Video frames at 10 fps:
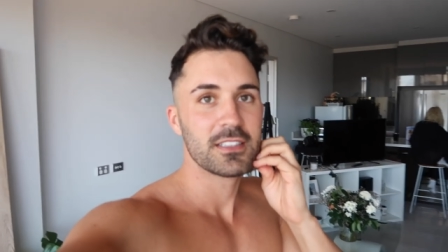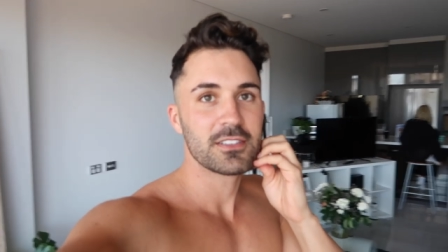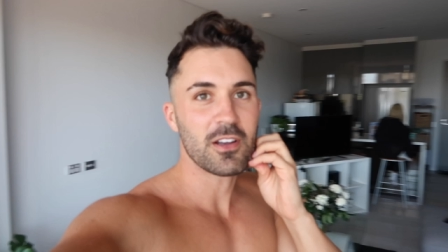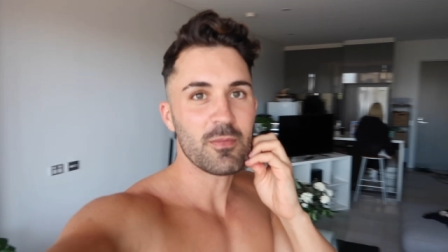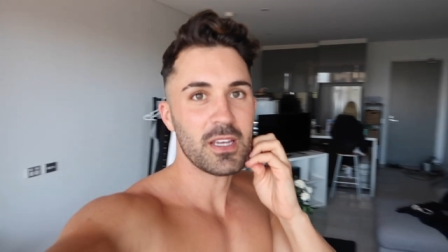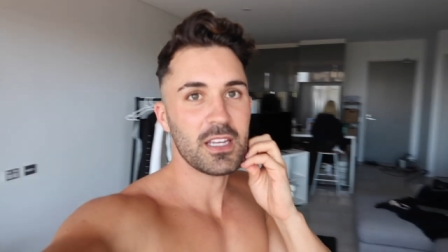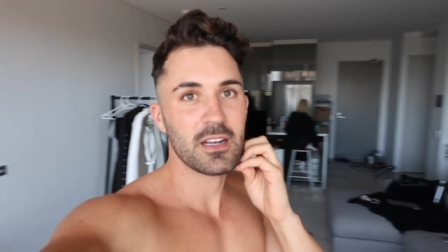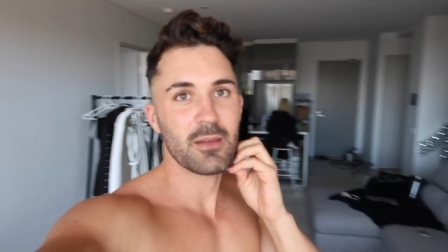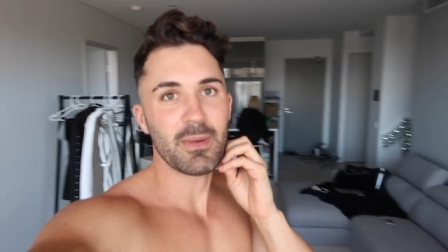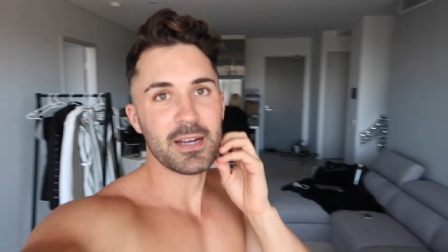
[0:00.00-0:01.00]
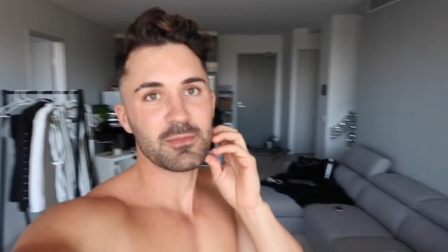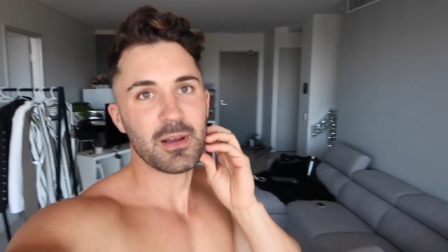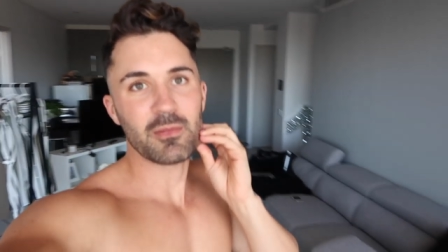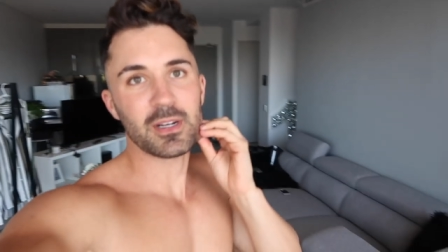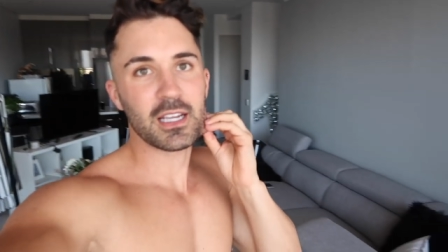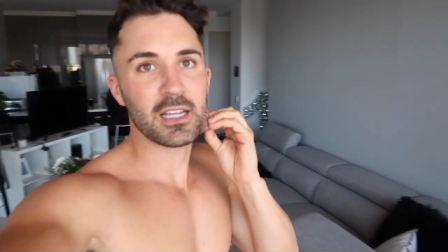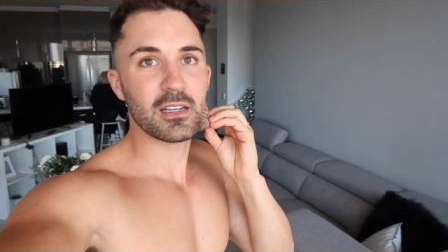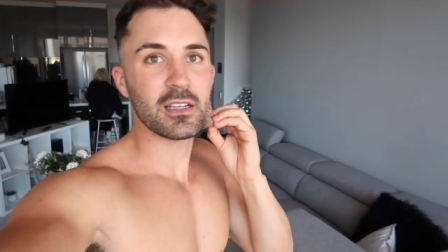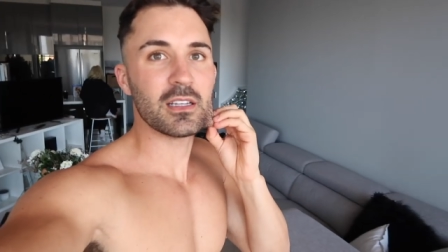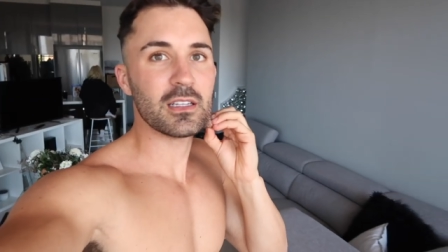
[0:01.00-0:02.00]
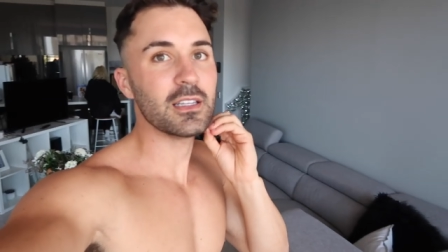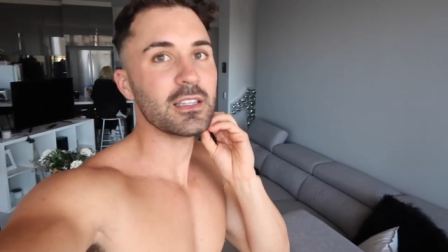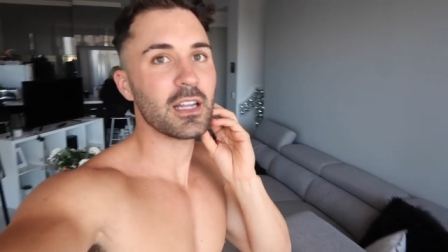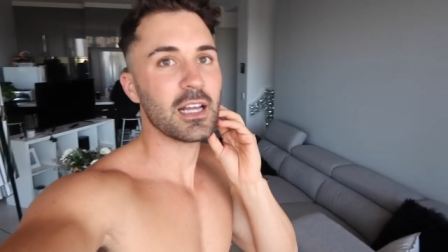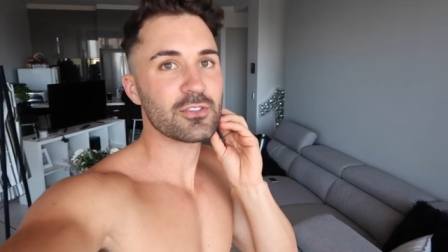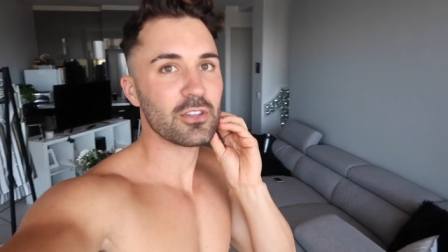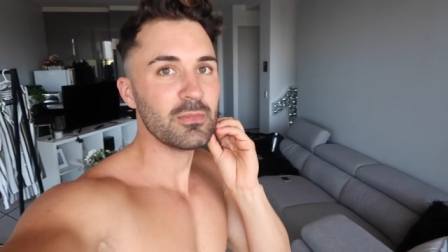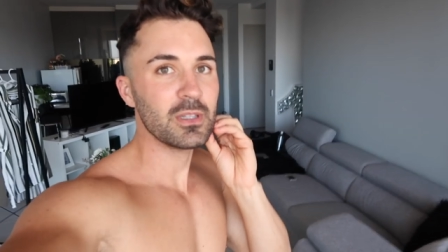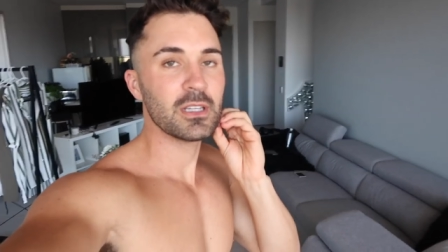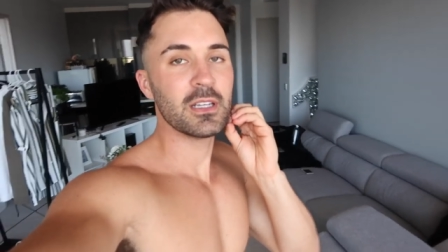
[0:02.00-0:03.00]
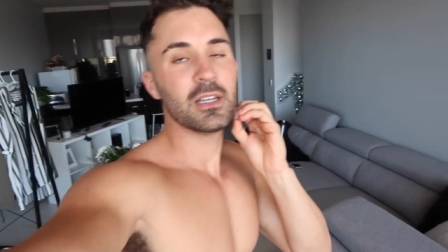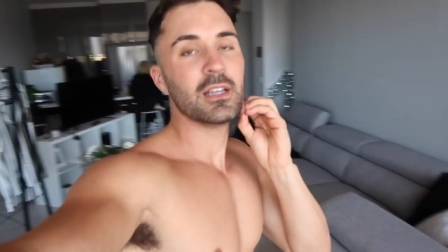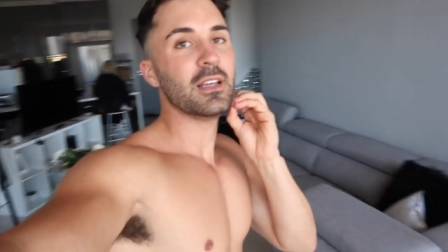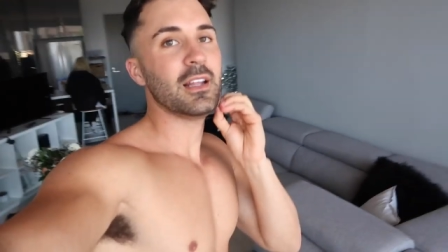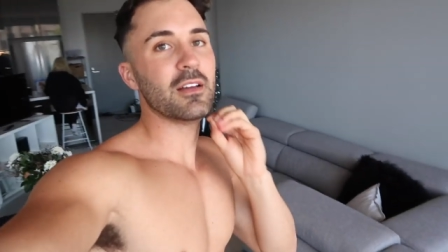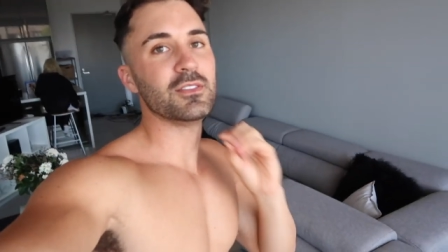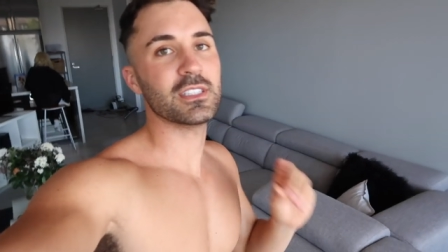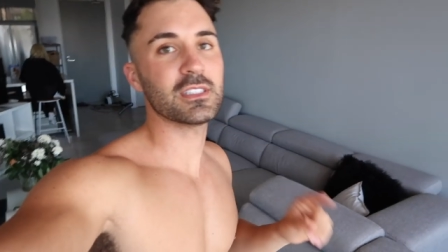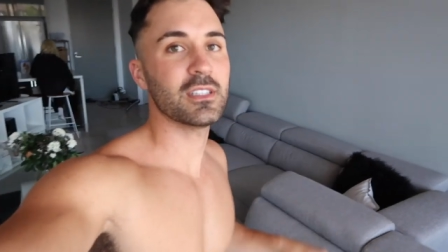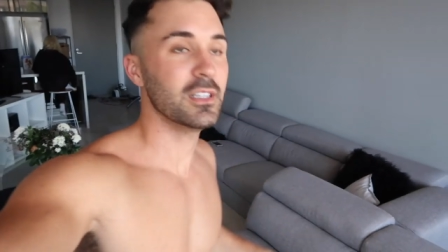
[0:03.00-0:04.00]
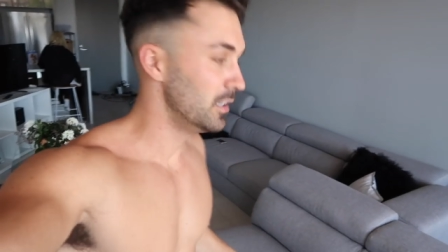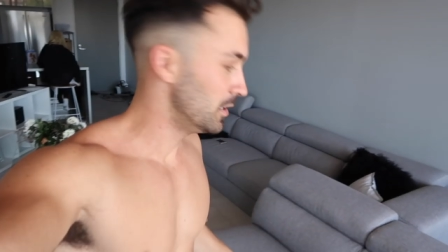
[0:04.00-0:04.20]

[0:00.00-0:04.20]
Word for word: So I'm in Madi's apartment again in the lounge room and I've just